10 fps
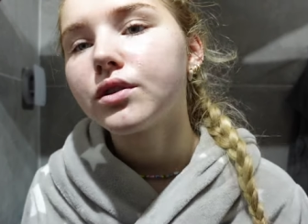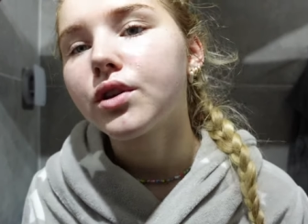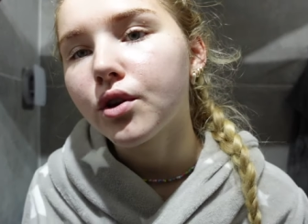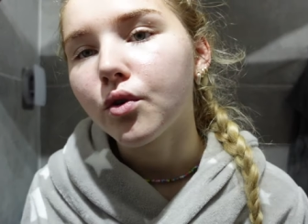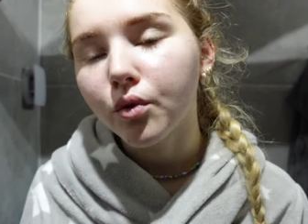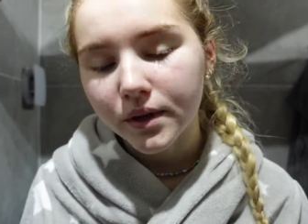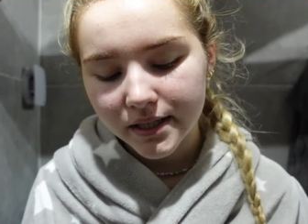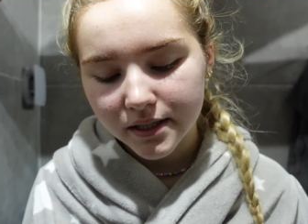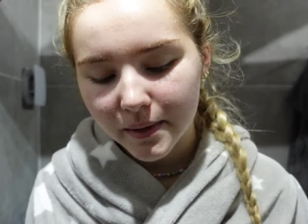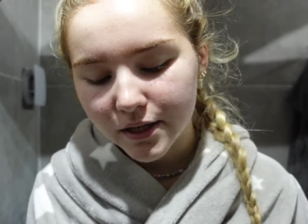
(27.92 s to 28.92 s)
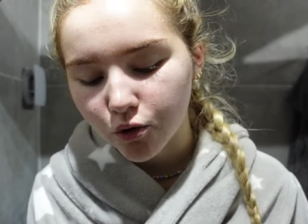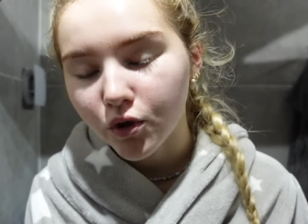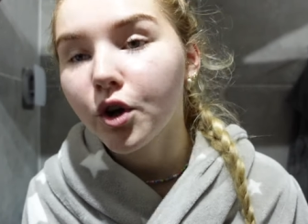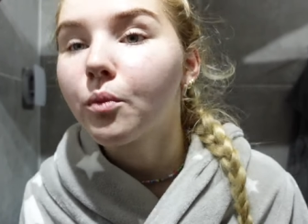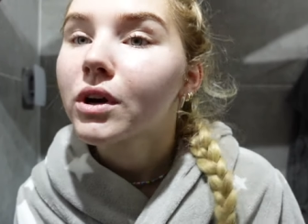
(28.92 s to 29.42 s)
So you always need to make sure
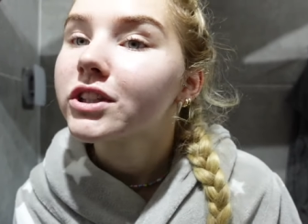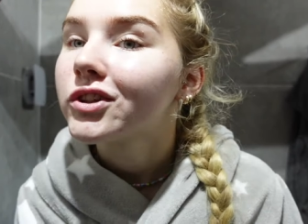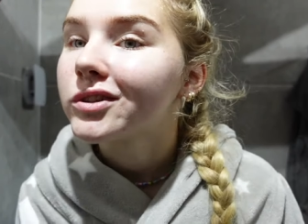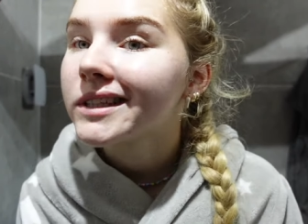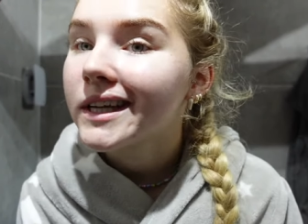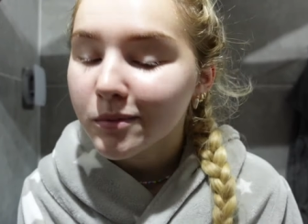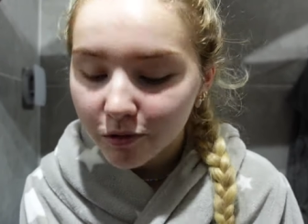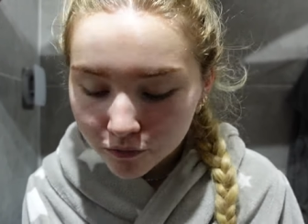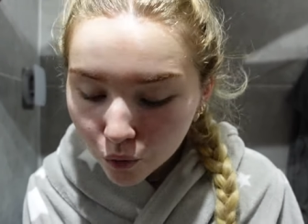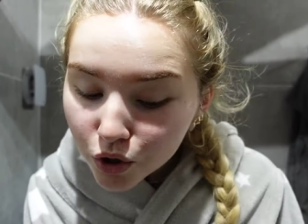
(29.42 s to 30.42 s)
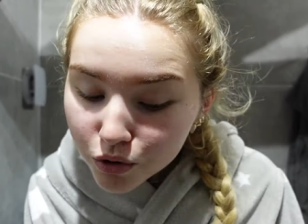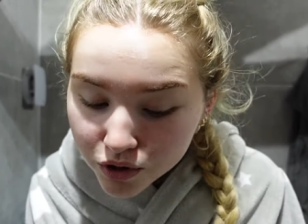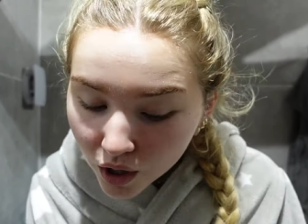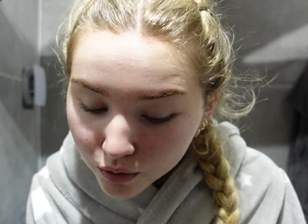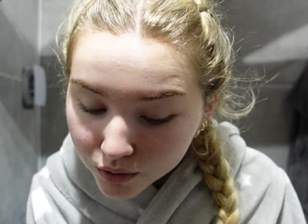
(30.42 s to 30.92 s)
that you're brushing your teeth before you
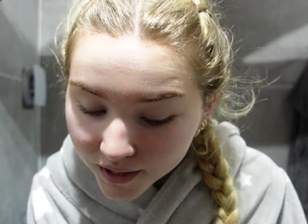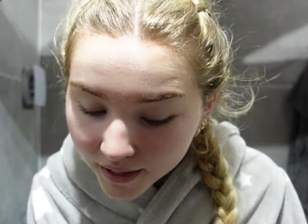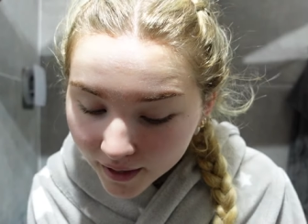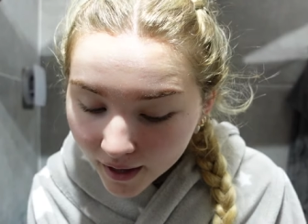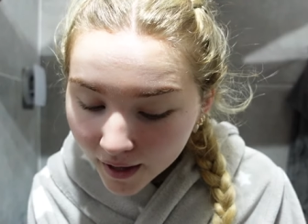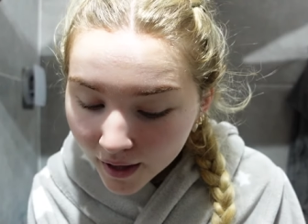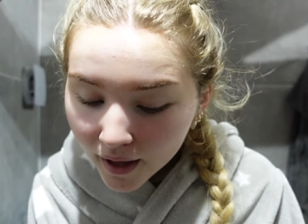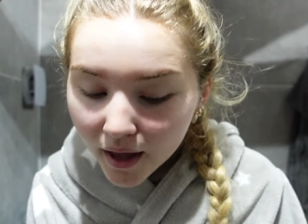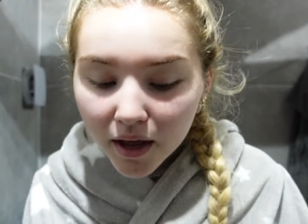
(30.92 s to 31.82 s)
start your skincare,